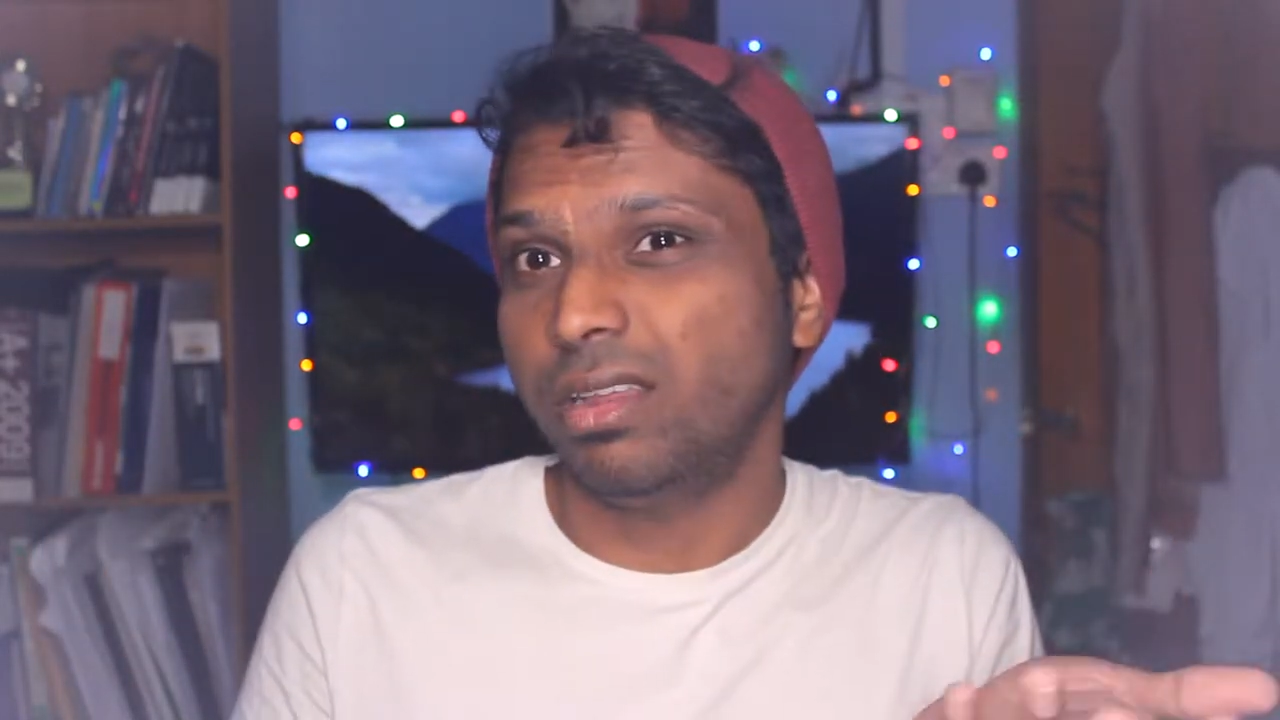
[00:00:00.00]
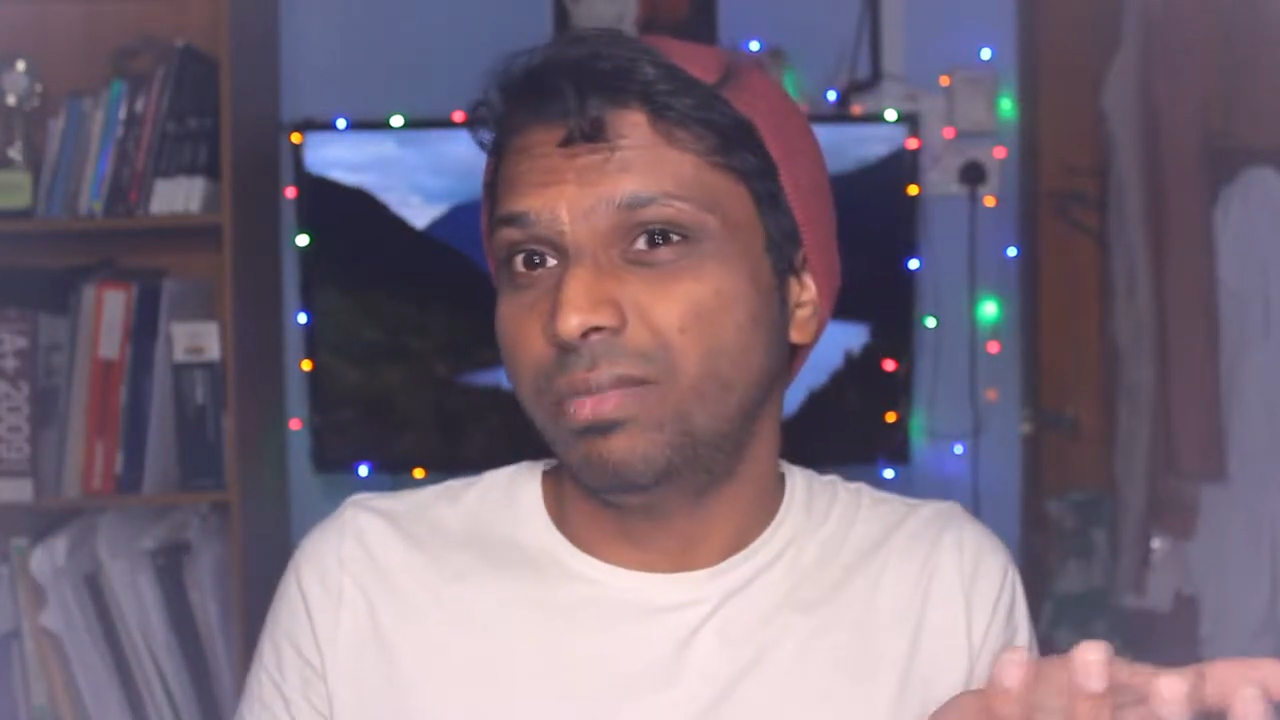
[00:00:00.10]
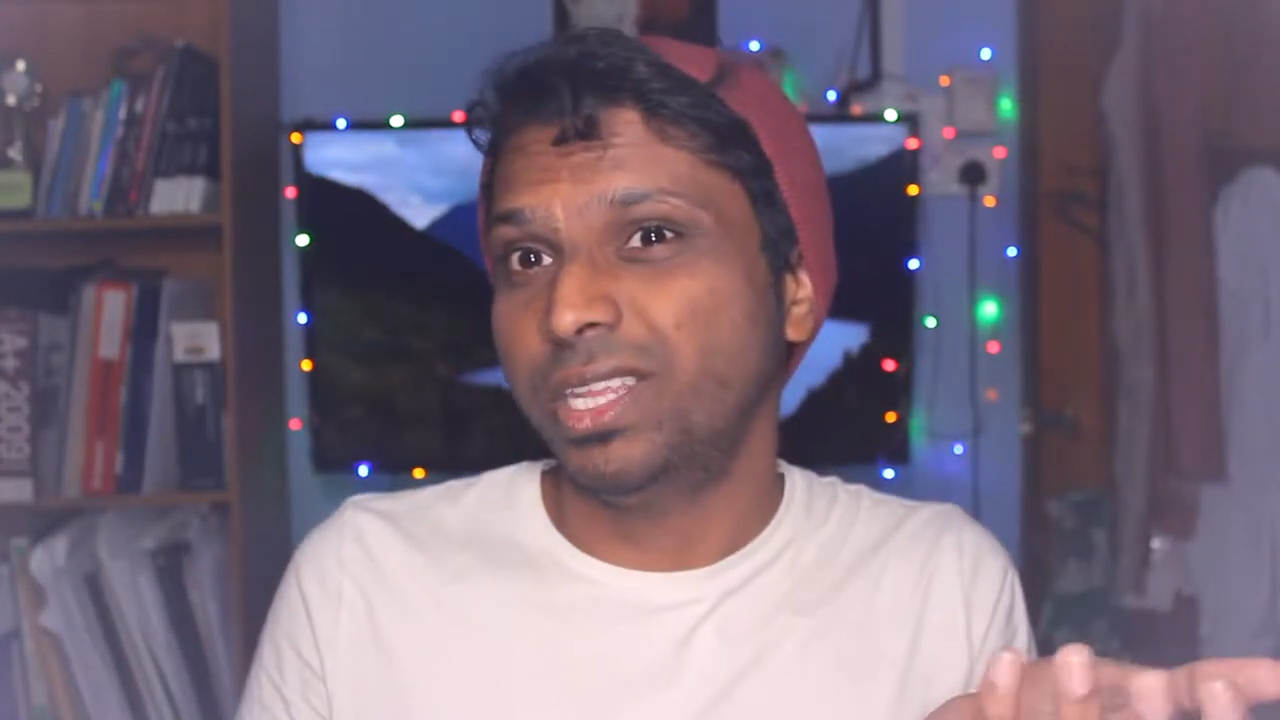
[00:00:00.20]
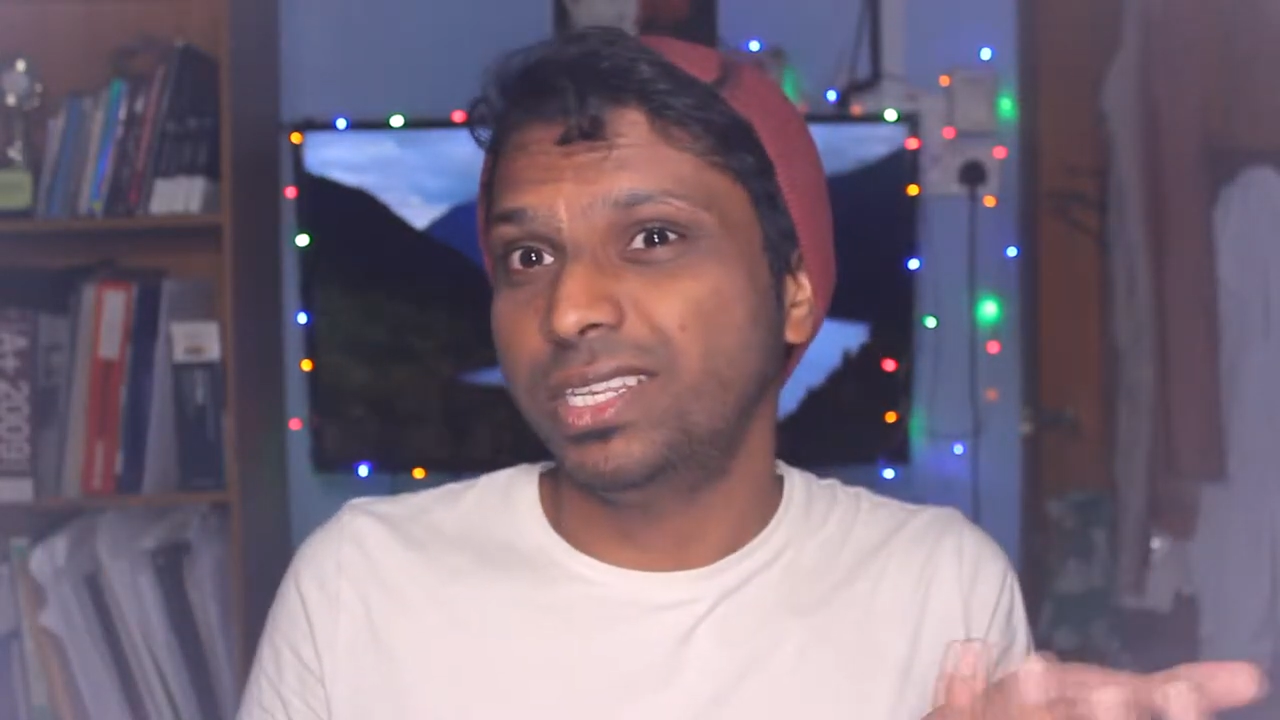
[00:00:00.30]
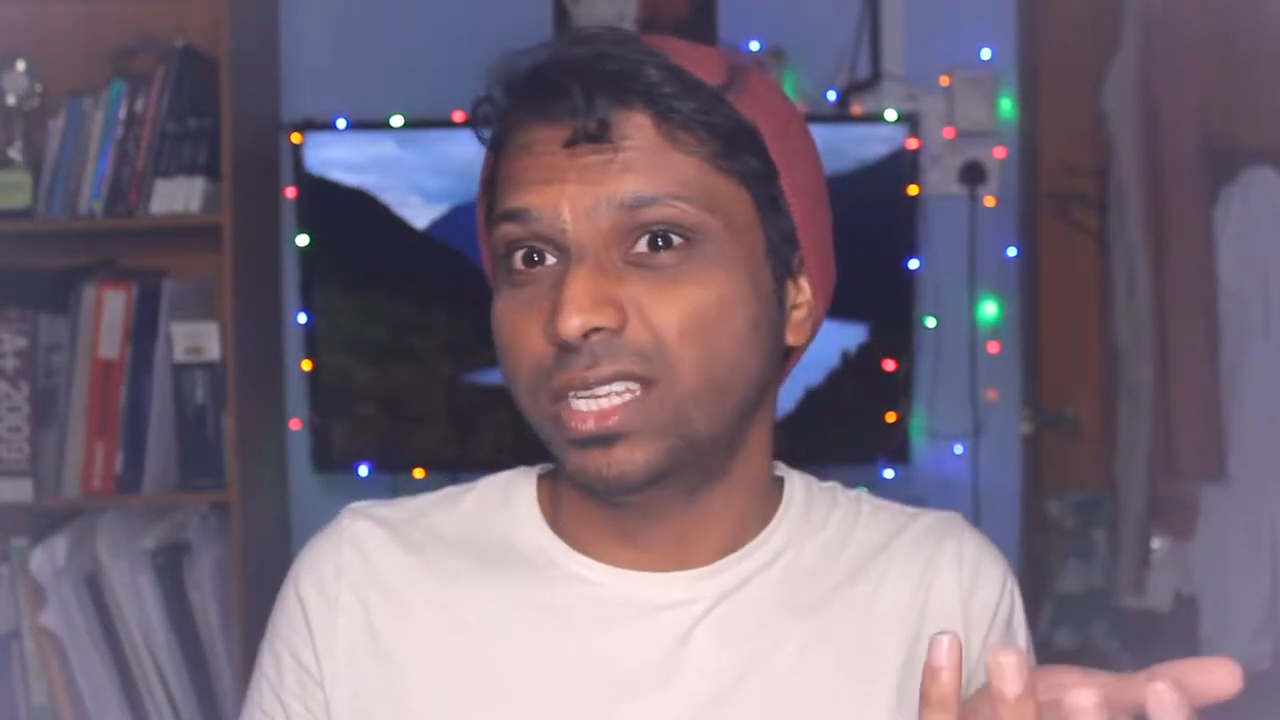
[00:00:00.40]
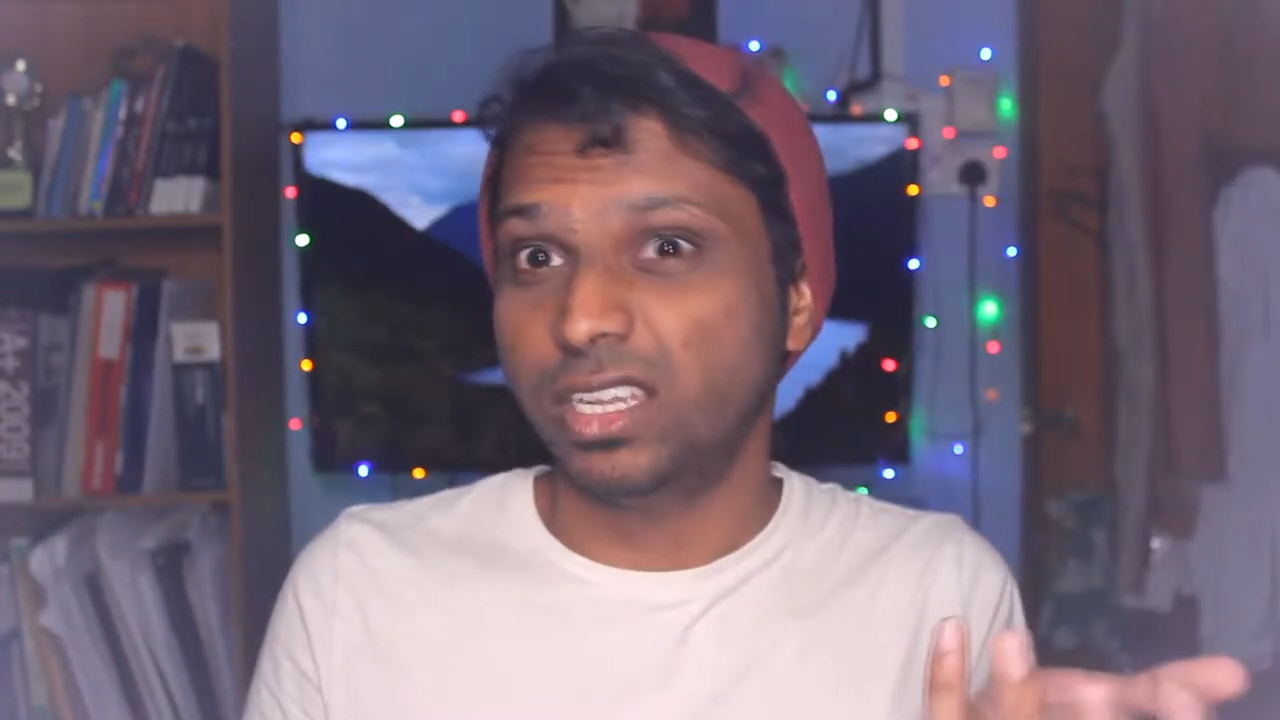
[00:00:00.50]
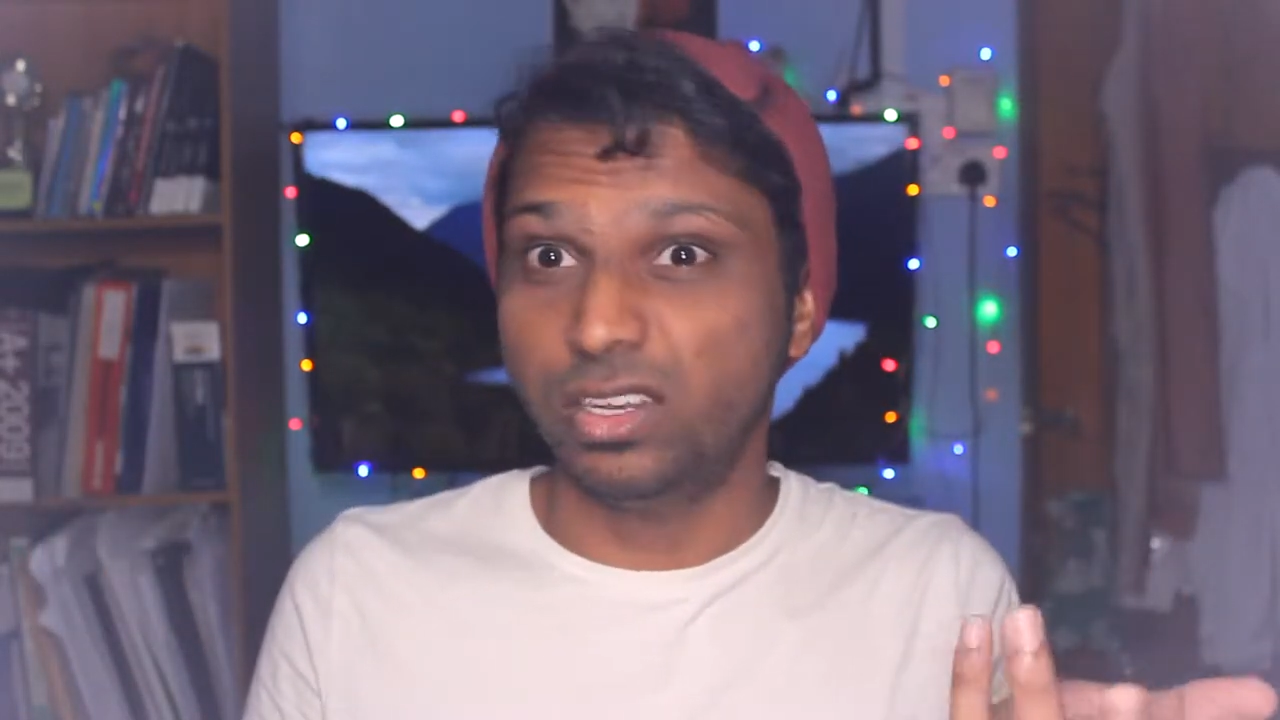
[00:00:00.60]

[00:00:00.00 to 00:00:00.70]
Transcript: I mean, I